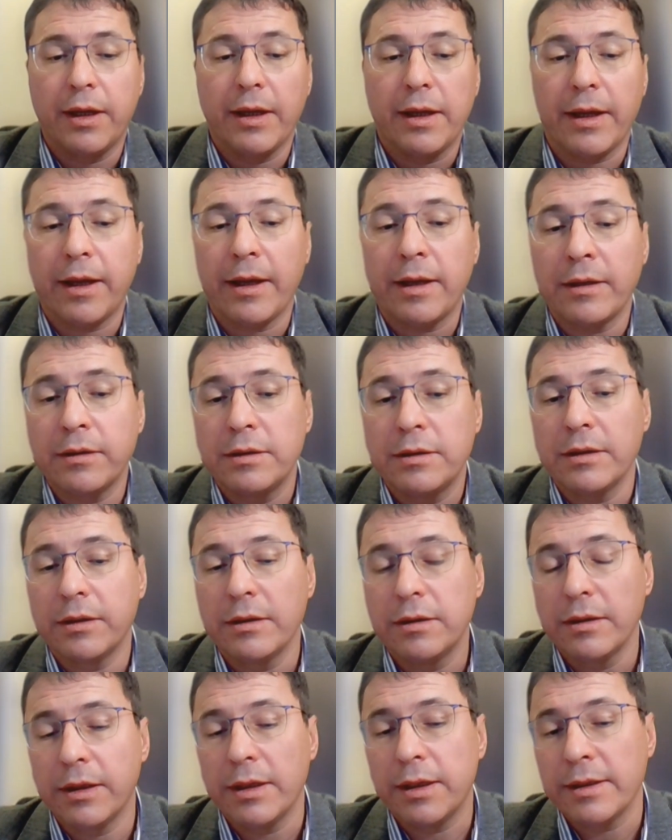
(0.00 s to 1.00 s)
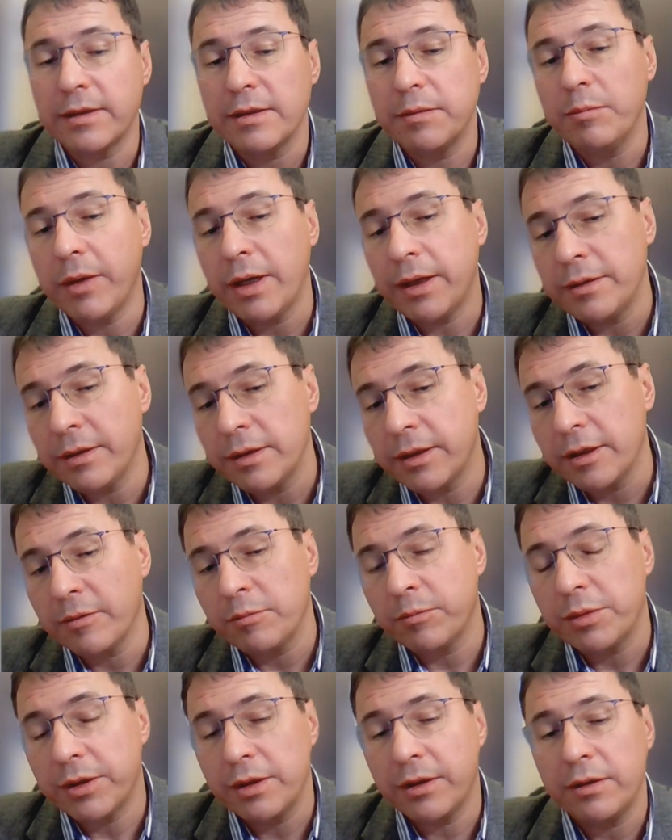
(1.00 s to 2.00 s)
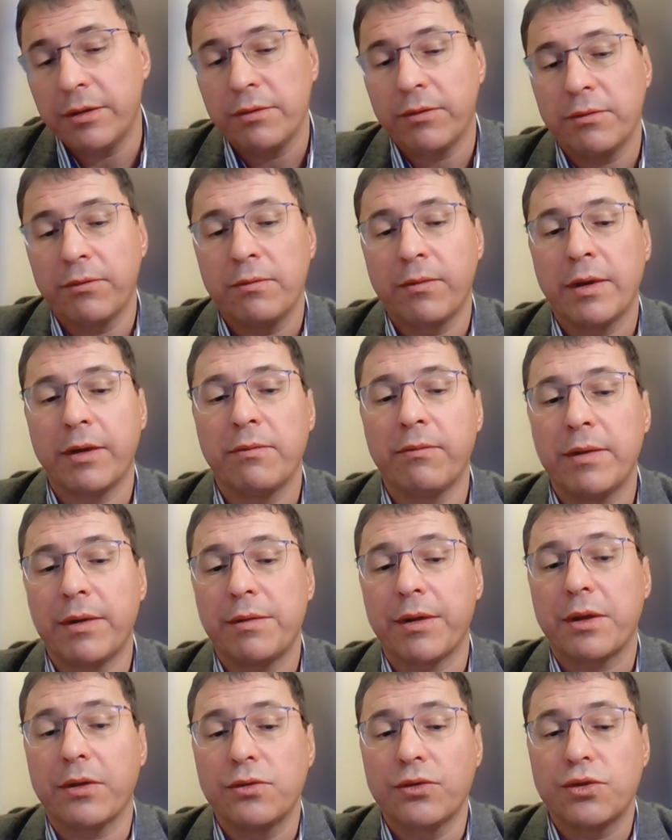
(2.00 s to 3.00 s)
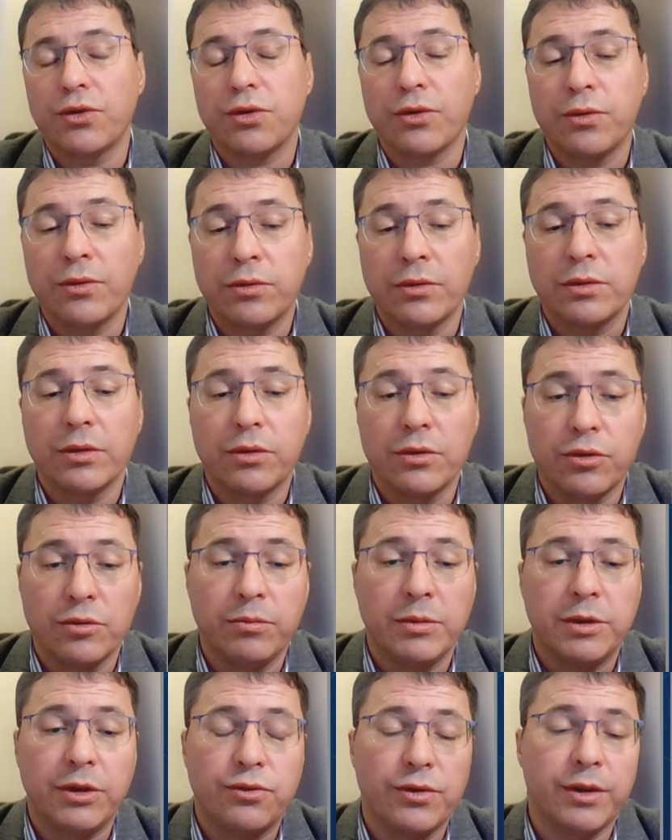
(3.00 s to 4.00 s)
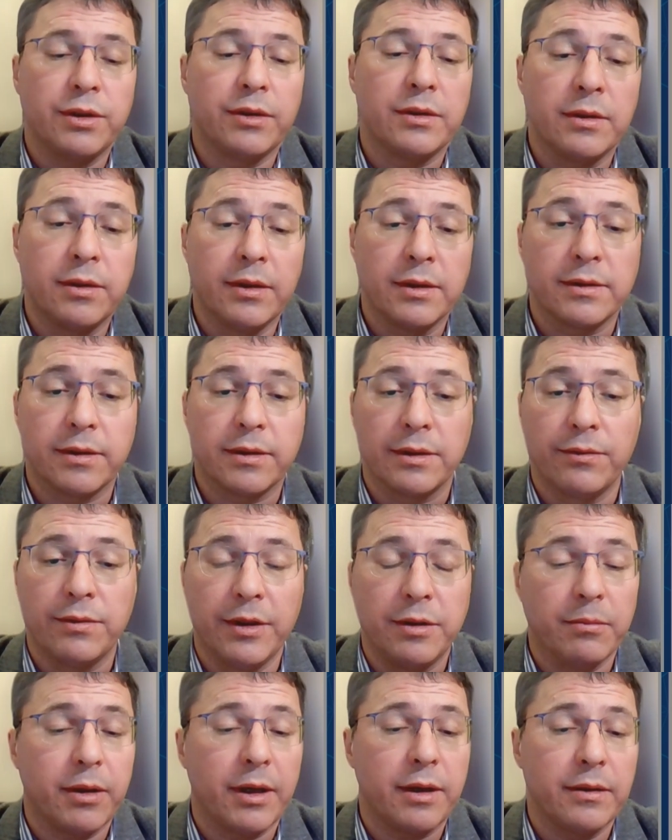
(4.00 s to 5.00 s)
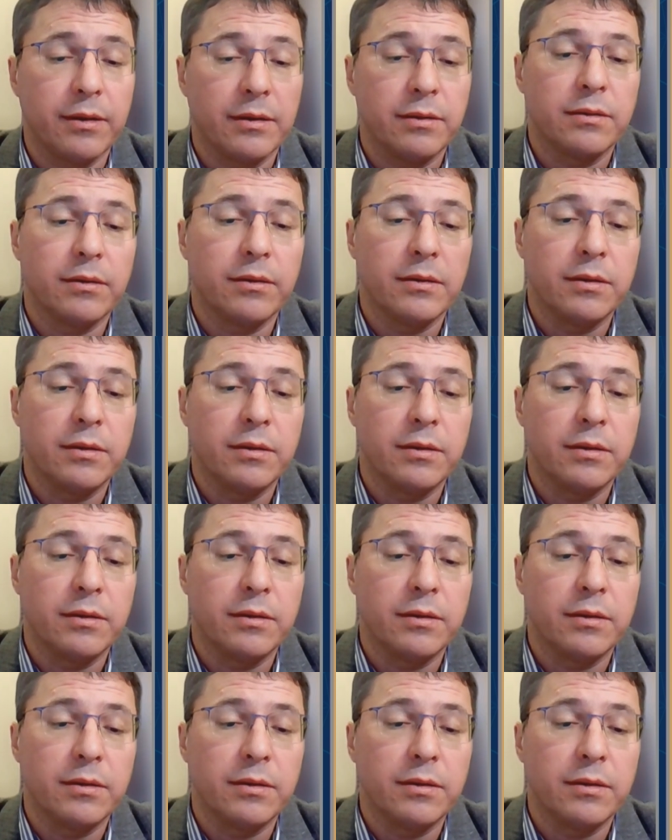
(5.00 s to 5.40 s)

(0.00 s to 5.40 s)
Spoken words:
And as a mining company, we are very concerned to be treated as a green miner.